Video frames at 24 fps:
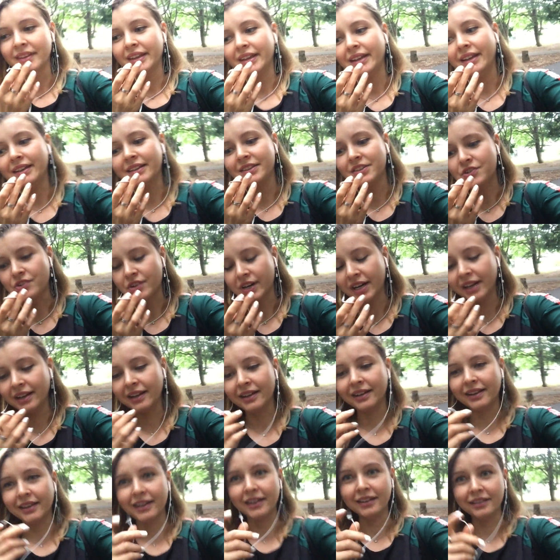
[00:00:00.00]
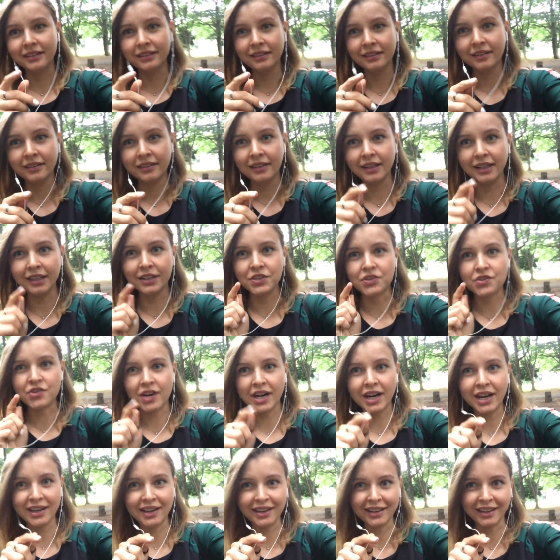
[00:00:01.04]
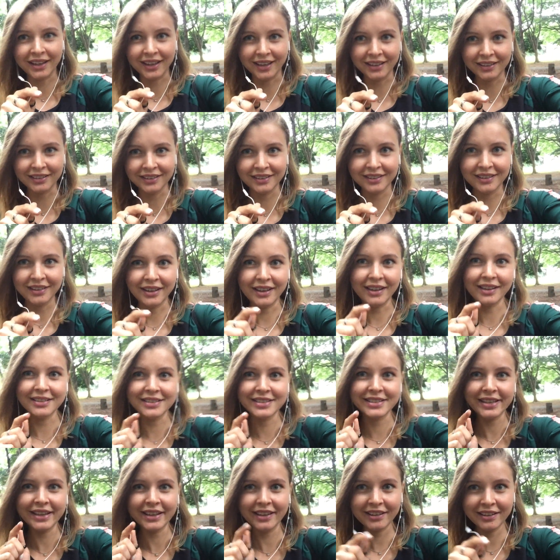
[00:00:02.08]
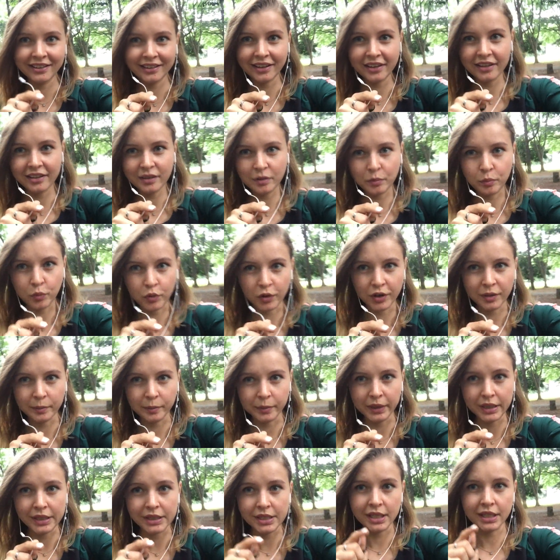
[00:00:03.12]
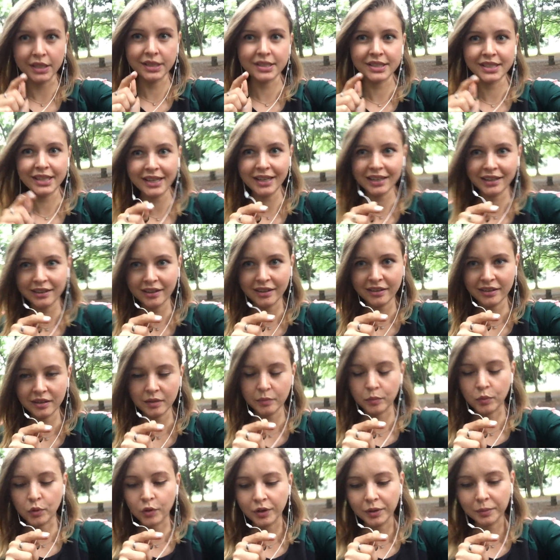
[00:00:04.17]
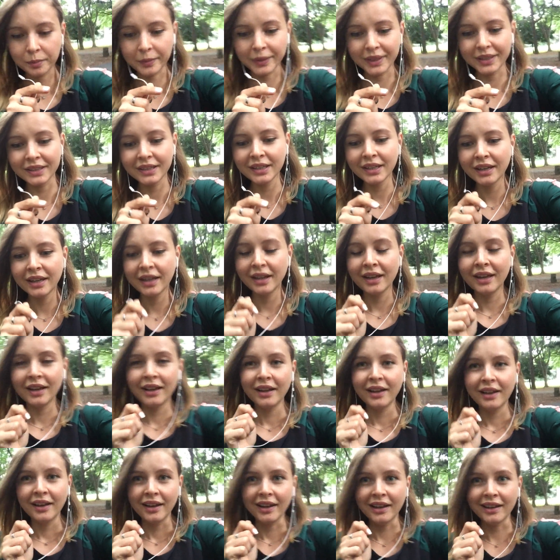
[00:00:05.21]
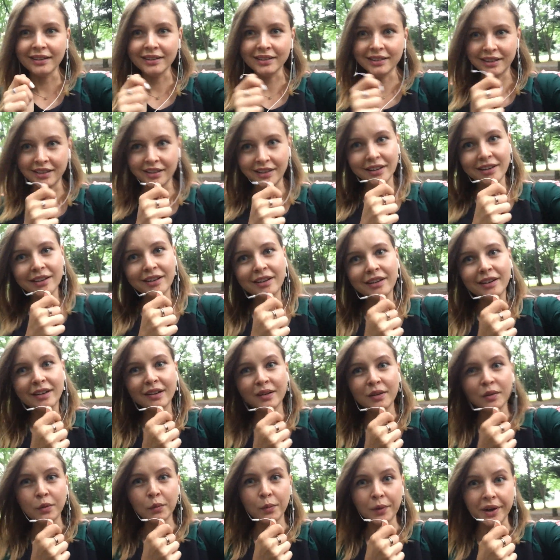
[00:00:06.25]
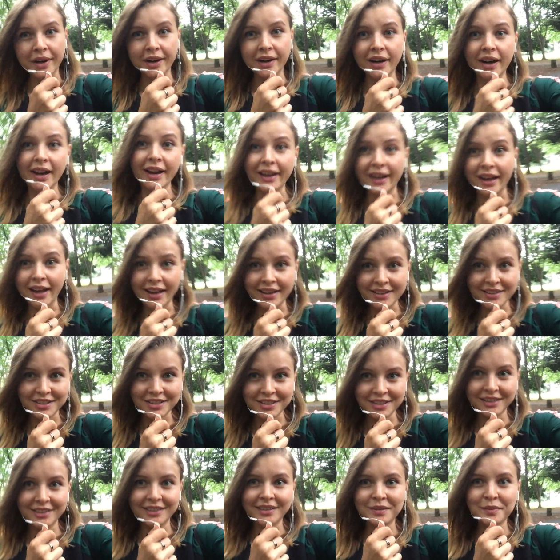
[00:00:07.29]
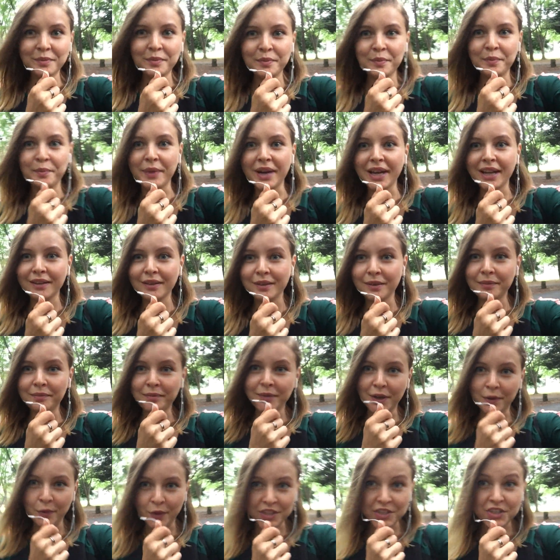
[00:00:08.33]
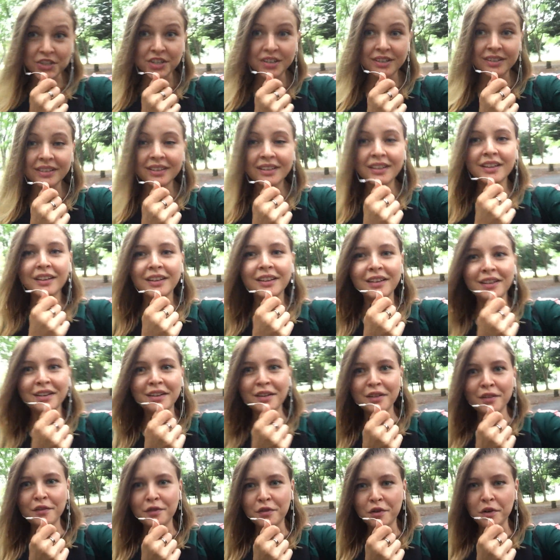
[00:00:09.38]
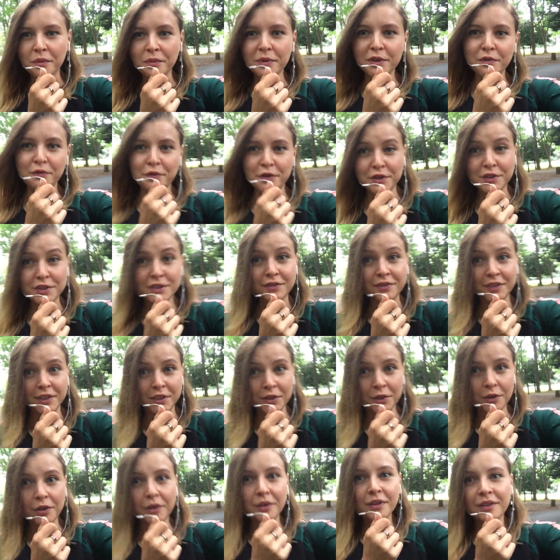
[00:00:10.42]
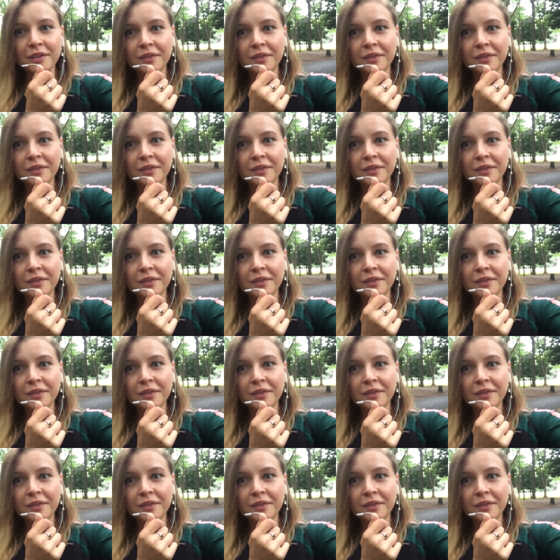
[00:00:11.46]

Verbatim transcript: and try again and try again and take another appointment and take another appointment. And here where I answer my question from the first video,